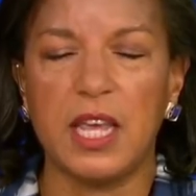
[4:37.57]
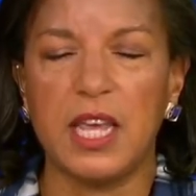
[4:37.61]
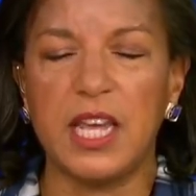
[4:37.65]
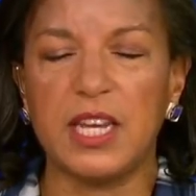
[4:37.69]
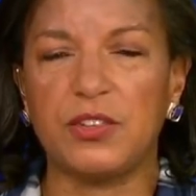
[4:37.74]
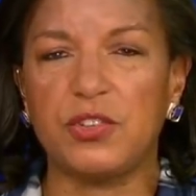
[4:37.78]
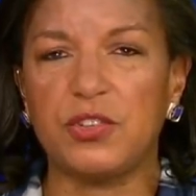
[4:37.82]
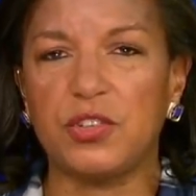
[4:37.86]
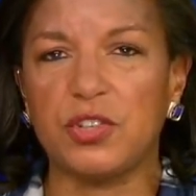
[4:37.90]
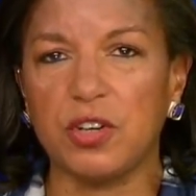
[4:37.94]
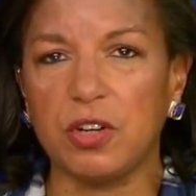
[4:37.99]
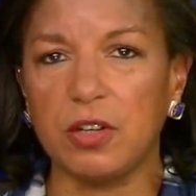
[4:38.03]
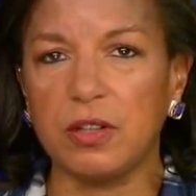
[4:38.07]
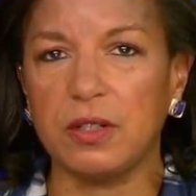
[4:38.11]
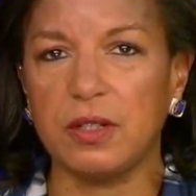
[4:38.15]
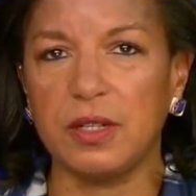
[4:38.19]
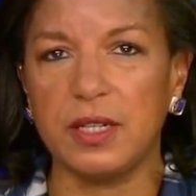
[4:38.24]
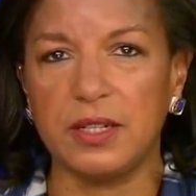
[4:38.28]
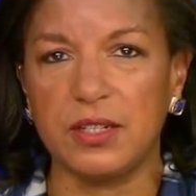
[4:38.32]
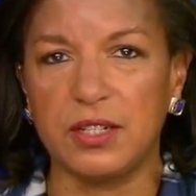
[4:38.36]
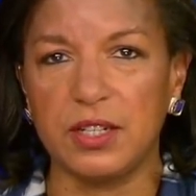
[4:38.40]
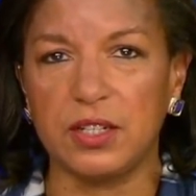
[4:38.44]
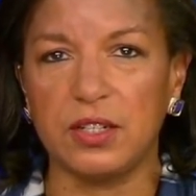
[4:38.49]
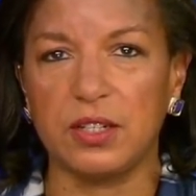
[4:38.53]
It
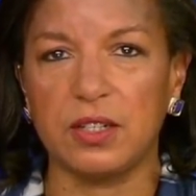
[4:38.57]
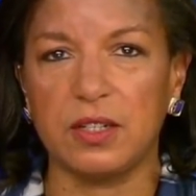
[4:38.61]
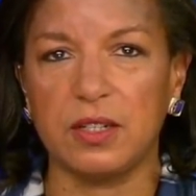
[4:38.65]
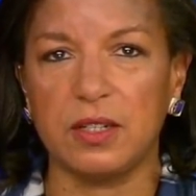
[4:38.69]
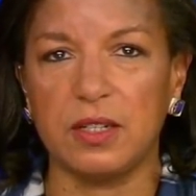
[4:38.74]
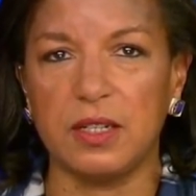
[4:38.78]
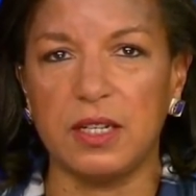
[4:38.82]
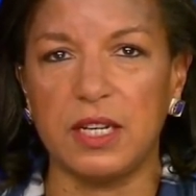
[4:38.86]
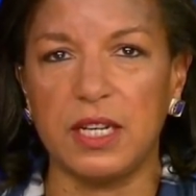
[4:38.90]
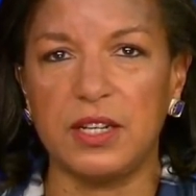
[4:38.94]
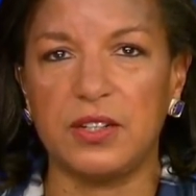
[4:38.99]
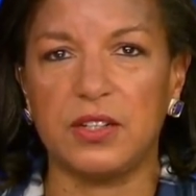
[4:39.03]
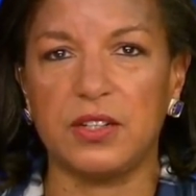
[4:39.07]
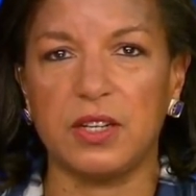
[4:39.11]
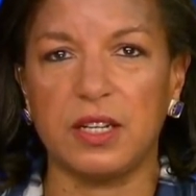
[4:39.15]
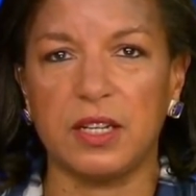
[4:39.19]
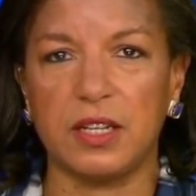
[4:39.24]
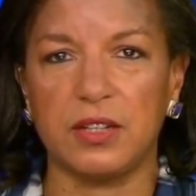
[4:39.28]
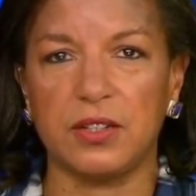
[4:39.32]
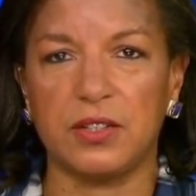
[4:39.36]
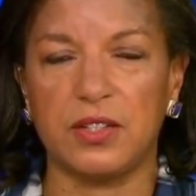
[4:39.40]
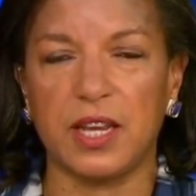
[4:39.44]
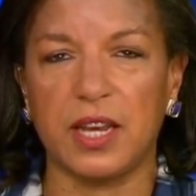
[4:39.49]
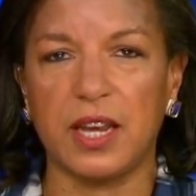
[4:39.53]
certainly didn't need to
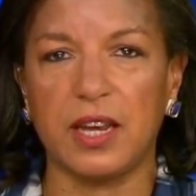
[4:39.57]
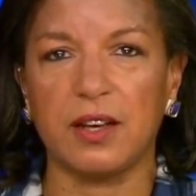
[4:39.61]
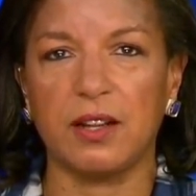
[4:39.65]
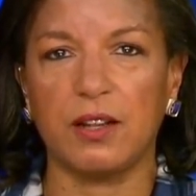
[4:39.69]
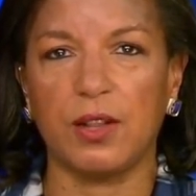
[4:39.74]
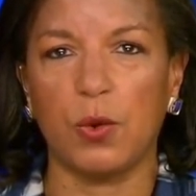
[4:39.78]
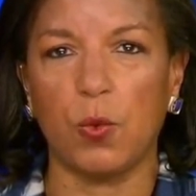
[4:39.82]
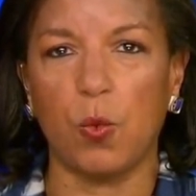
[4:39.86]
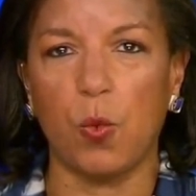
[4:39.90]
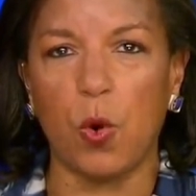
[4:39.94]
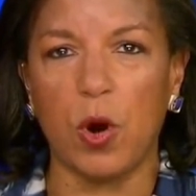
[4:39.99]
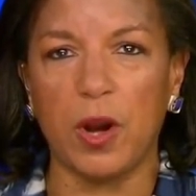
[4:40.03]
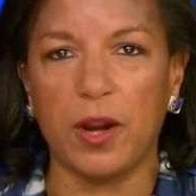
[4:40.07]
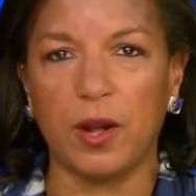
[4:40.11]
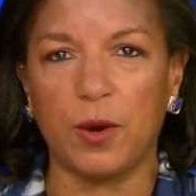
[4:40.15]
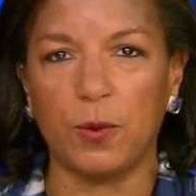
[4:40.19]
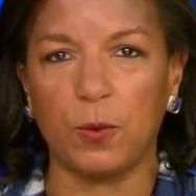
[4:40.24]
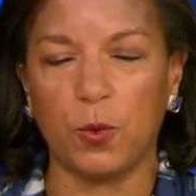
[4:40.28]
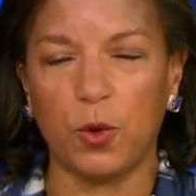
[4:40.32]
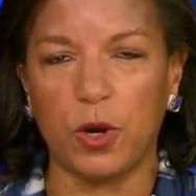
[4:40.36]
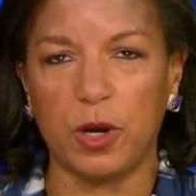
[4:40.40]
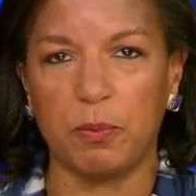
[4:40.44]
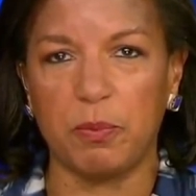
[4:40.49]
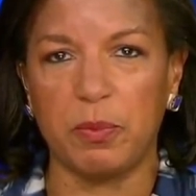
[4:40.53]
entail a
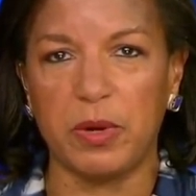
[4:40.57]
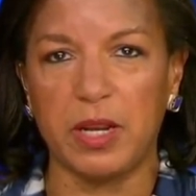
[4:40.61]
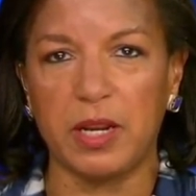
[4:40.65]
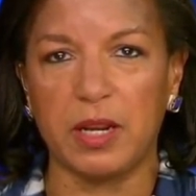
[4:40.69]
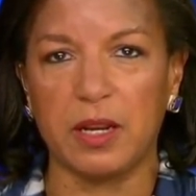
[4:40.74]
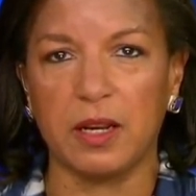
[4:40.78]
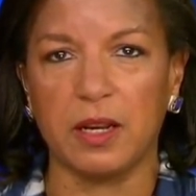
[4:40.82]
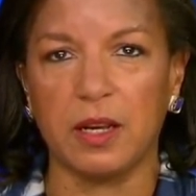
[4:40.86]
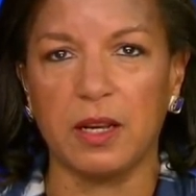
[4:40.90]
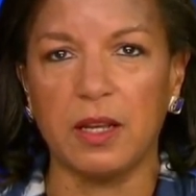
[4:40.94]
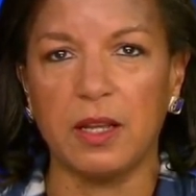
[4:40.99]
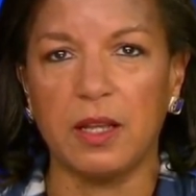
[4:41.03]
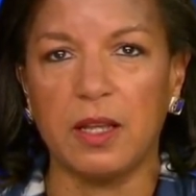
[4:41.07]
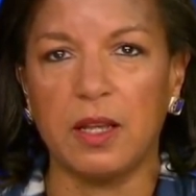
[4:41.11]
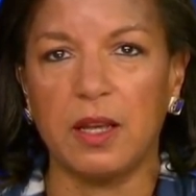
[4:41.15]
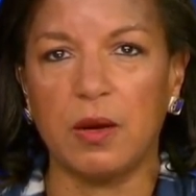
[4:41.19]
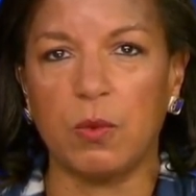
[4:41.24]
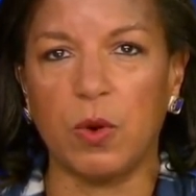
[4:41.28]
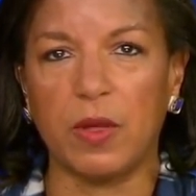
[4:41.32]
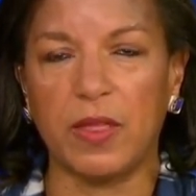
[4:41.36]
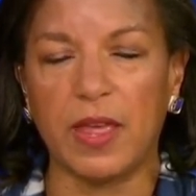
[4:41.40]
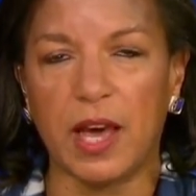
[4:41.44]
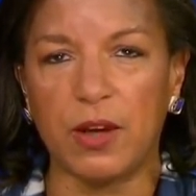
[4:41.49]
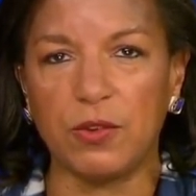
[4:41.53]
one-on-one meeting
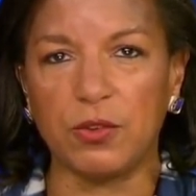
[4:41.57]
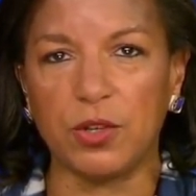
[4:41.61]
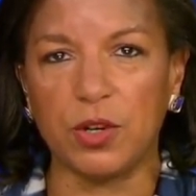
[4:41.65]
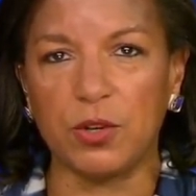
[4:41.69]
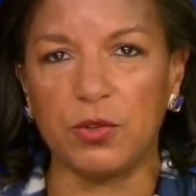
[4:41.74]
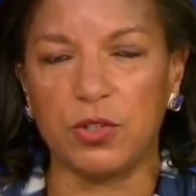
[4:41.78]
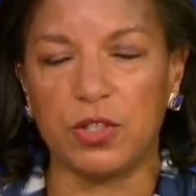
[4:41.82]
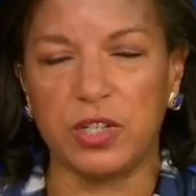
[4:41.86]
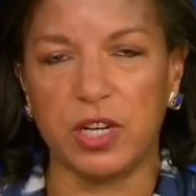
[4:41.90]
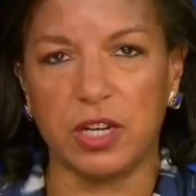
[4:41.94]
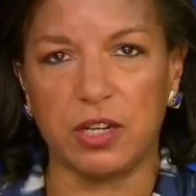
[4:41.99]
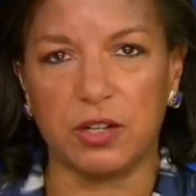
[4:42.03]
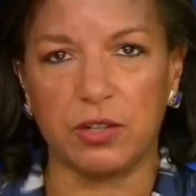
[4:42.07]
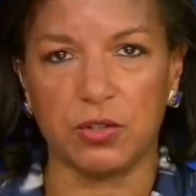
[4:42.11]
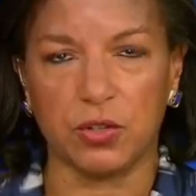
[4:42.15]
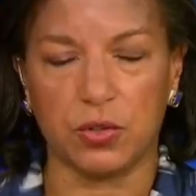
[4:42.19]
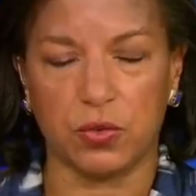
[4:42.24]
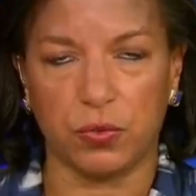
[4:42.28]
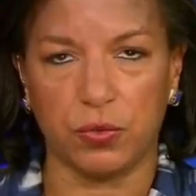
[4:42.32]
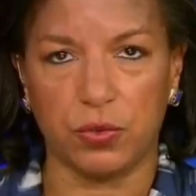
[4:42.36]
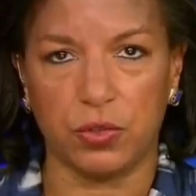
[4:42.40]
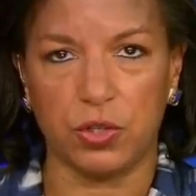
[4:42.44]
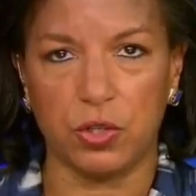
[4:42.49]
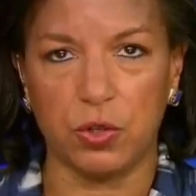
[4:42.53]
without note takers
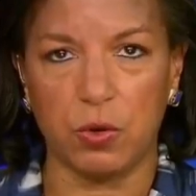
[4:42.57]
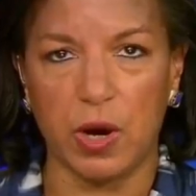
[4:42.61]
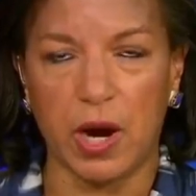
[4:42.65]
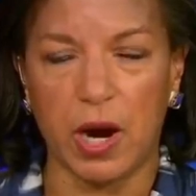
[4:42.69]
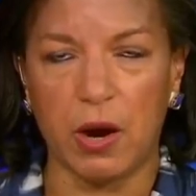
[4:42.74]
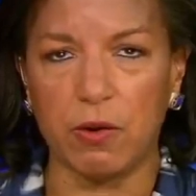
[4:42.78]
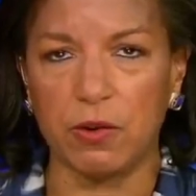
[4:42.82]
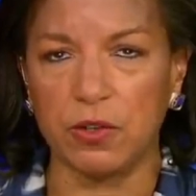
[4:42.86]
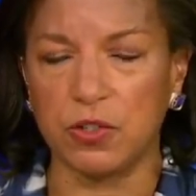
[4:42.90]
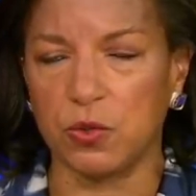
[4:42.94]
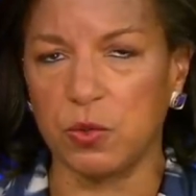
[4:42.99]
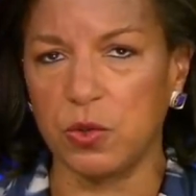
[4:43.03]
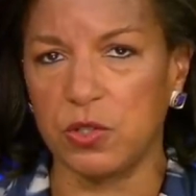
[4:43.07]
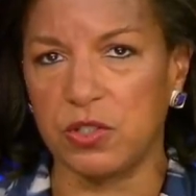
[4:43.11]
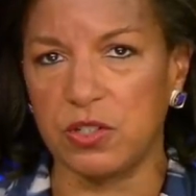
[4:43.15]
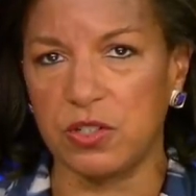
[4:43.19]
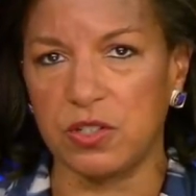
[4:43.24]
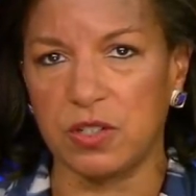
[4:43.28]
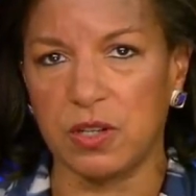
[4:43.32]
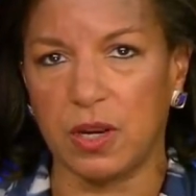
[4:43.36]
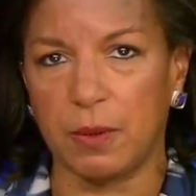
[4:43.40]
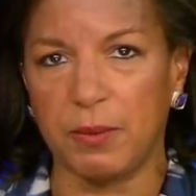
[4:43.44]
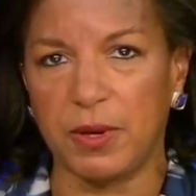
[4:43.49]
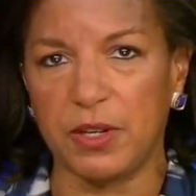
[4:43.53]
for 2 hours, which,
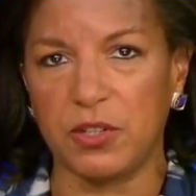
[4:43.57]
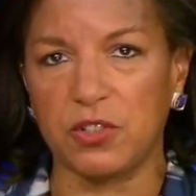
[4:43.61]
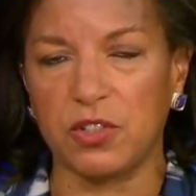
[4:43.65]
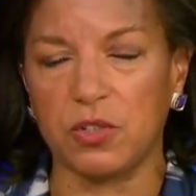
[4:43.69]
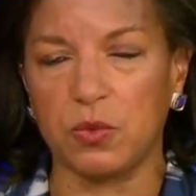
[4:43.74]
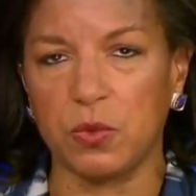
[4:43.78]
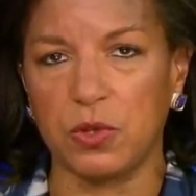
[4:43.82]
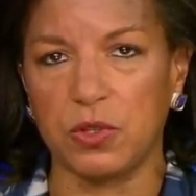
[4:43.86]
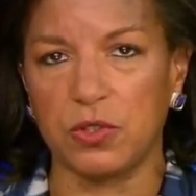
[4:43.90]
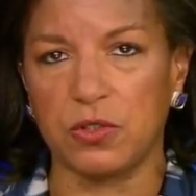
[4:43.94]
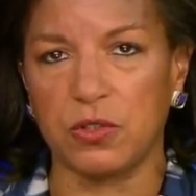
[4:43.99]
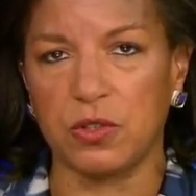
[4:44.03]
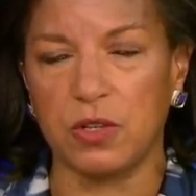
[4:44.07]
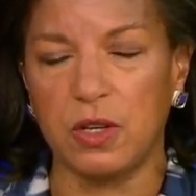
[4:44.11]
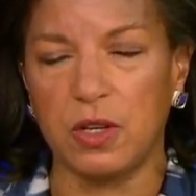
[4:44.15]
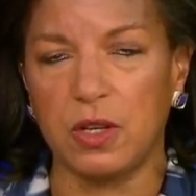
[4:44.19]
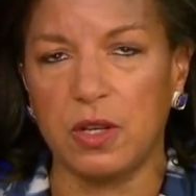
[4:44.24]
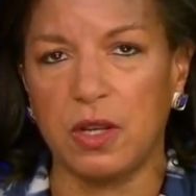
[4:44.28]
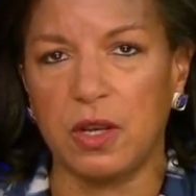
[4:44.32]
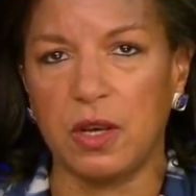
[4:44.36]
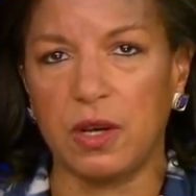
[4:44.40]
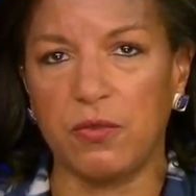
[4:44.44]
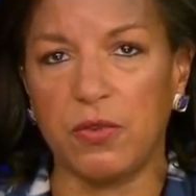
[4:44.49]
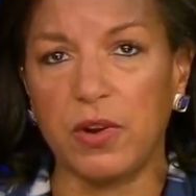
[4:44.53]
as I mentioned, was
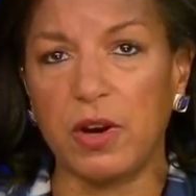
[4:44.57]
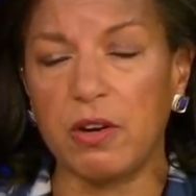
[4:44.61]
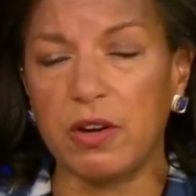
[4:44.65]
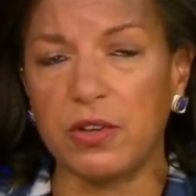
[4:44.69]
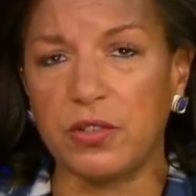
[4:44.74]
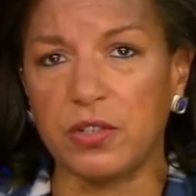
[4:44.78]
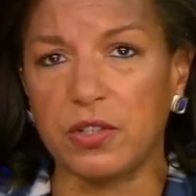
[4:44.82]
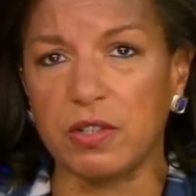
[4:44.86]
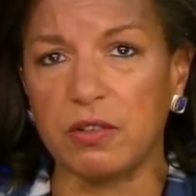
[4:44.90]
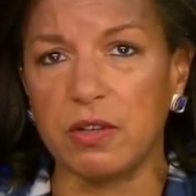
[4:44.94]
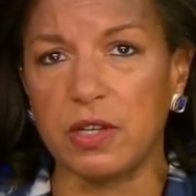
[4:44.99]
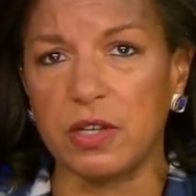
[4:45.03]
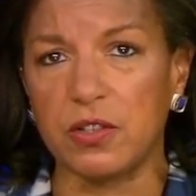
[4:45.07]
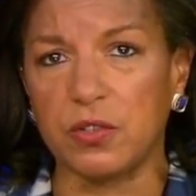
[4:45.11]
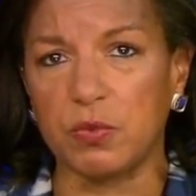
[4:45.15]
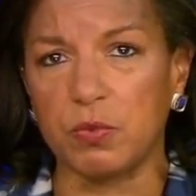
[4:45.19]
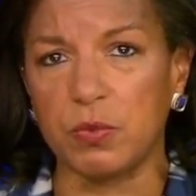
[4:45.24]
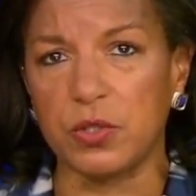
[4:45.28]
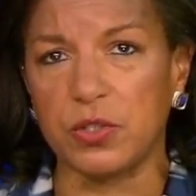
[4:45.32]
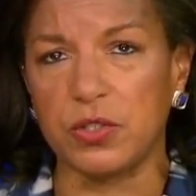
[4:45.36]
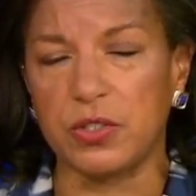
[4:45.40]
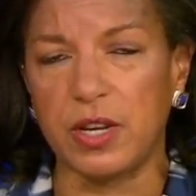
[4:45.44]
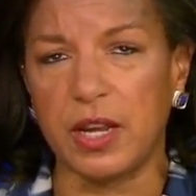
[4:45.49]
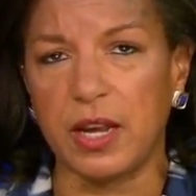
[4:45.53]
a very serious
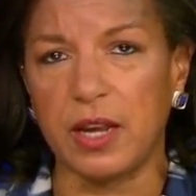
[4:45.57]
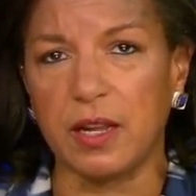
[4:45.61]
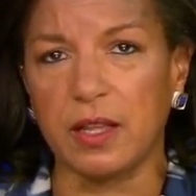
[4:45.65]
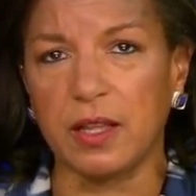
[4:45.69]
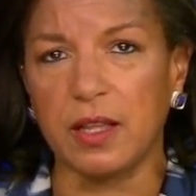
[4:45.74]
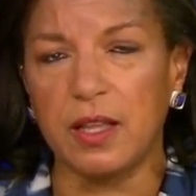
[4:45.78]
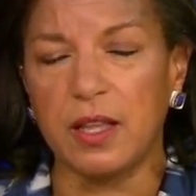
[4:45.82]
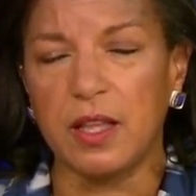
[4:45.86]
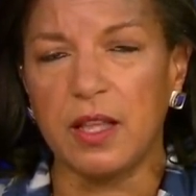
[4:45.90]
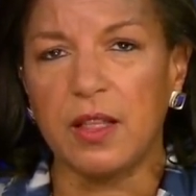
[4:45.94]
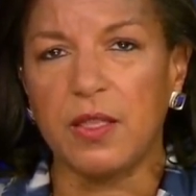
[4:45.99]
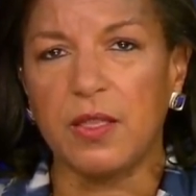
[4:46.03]
mistake.